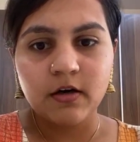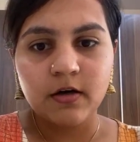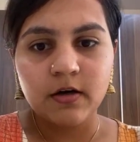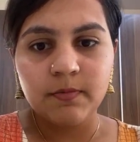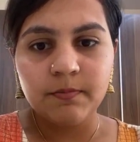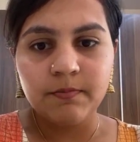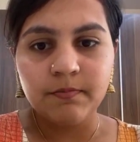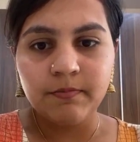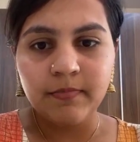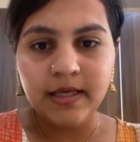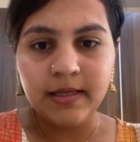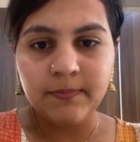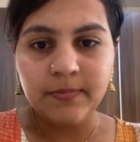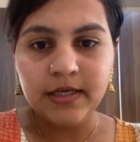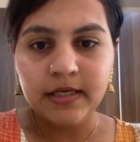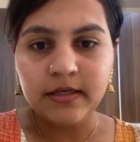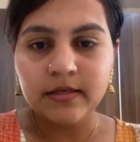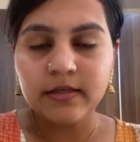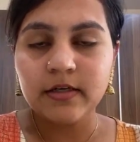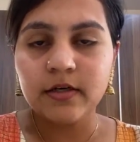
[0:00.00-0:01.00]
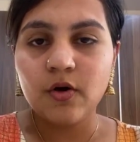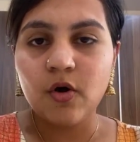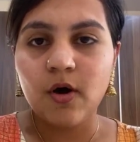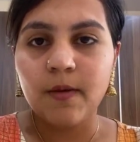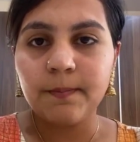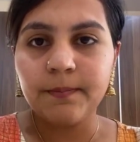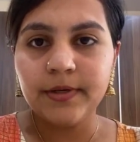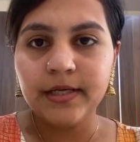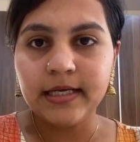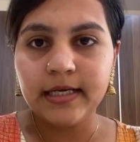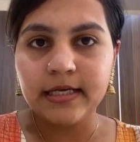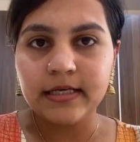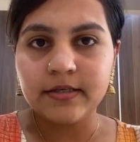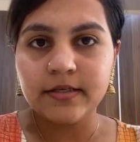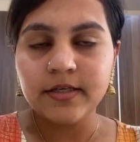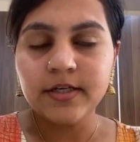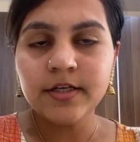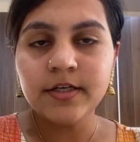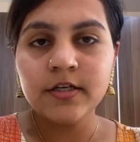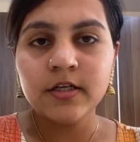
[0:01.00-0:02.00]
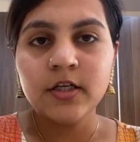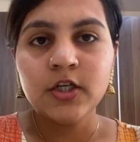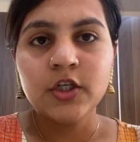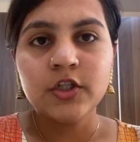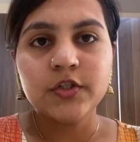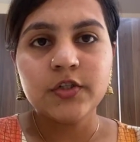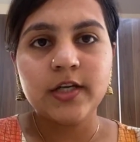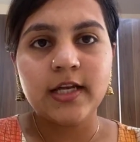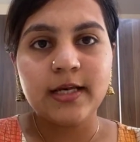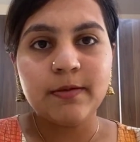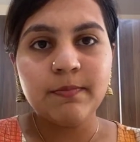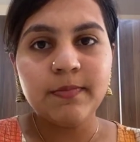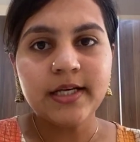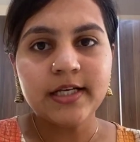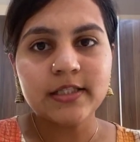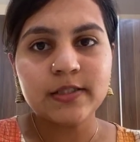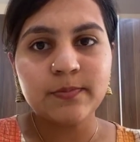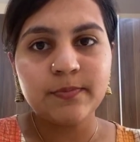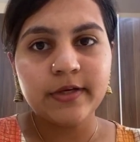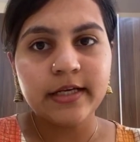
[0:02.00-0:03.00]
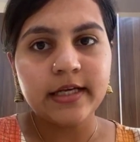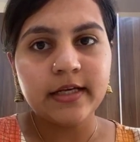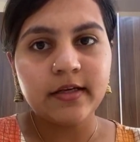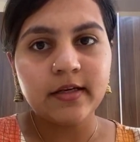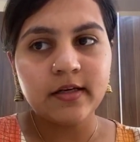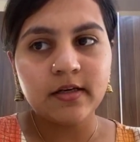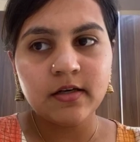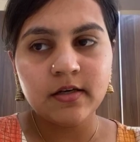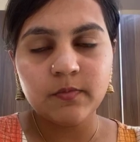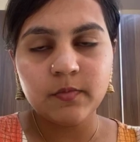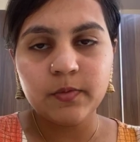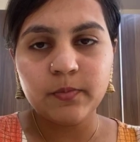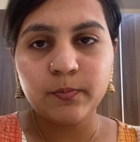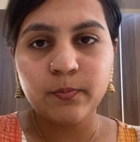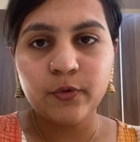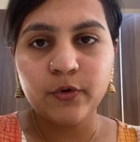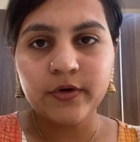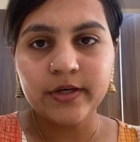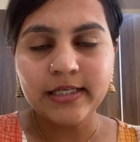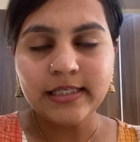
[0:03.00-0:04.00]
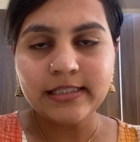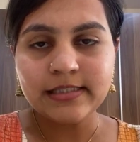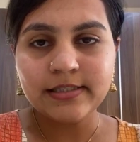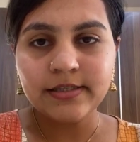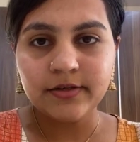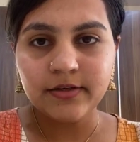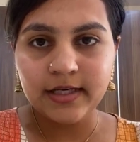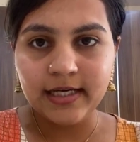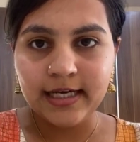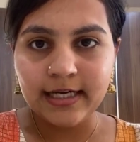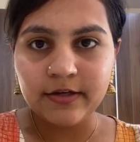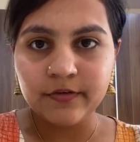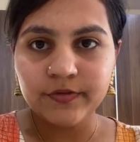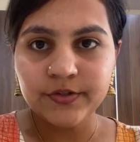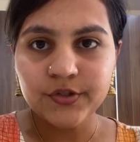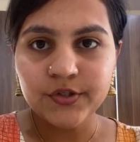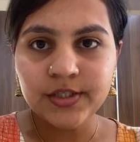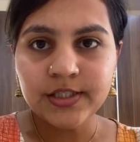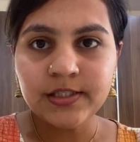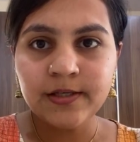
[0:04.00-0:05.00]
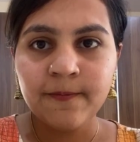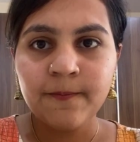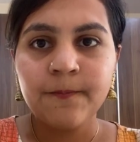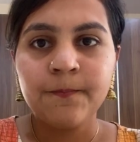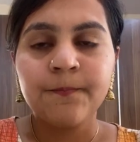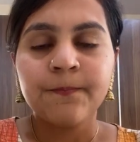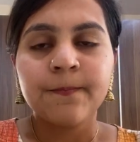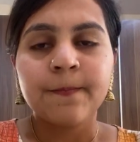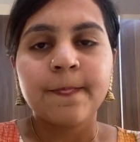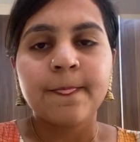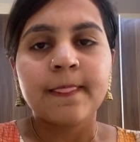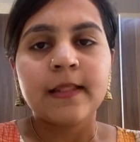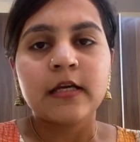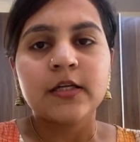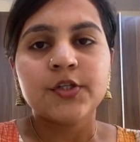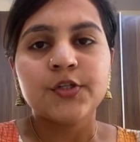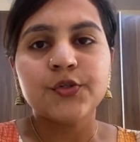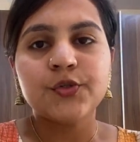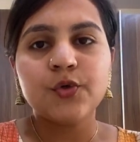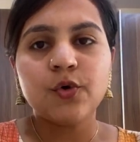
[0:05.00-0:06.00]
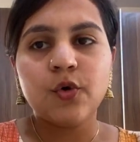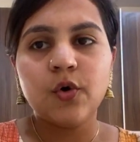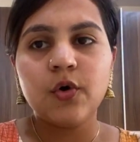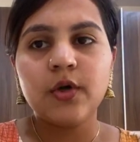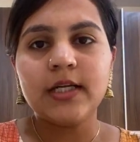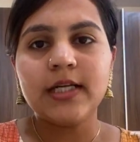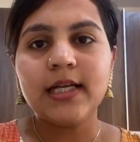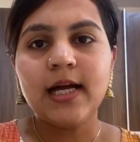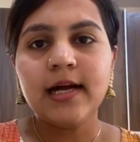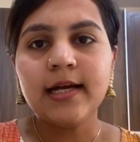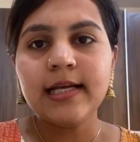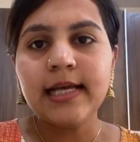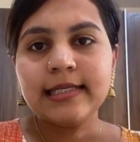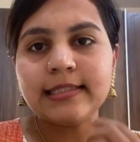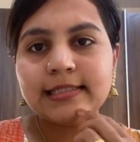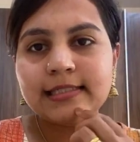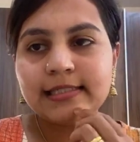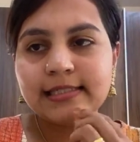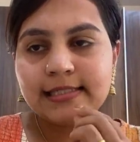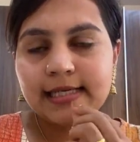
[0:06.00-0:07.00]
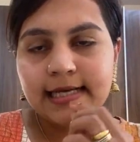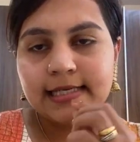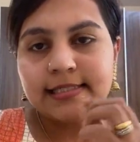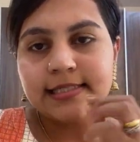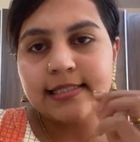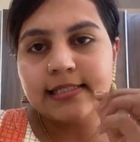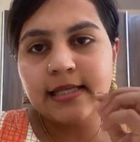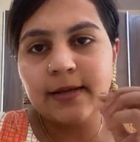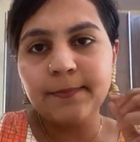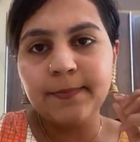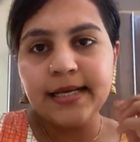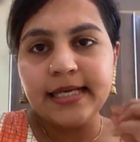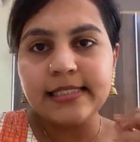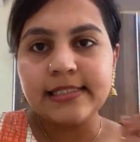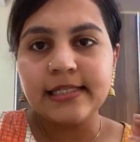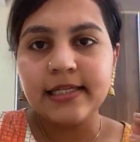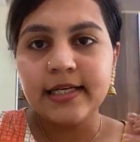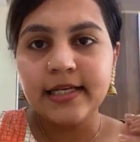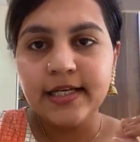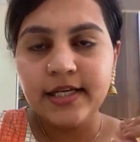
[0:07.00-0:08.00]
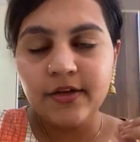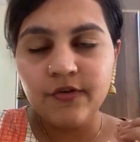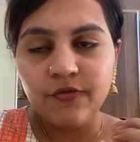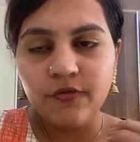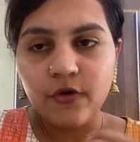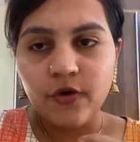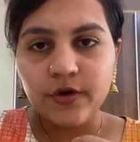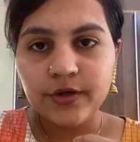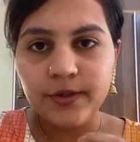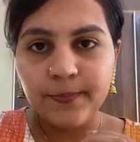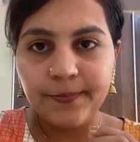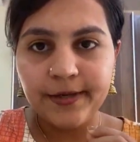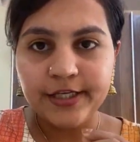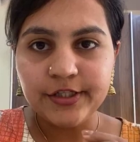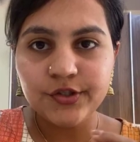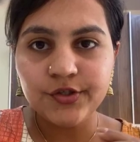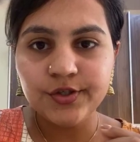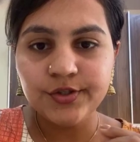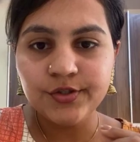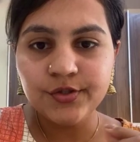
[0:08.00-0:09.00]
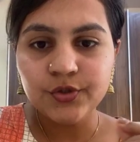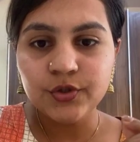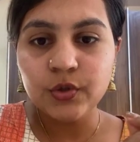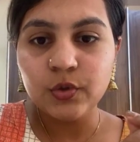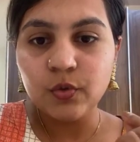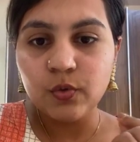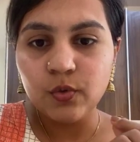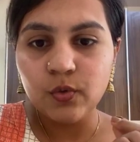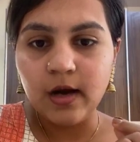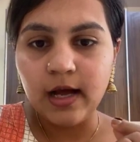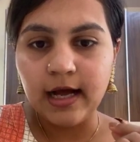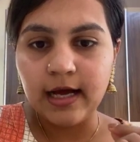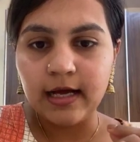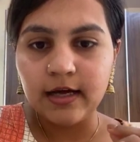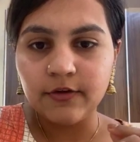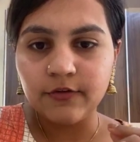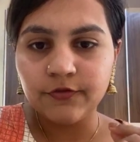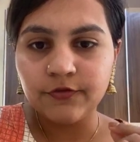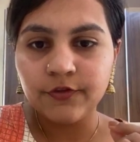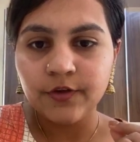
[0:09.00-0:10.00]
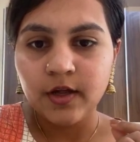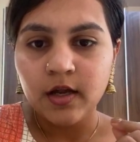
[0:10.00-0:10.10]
maybe a little complicated. So let me explain in more easier languages. So tongue exercises are basically for the patients who have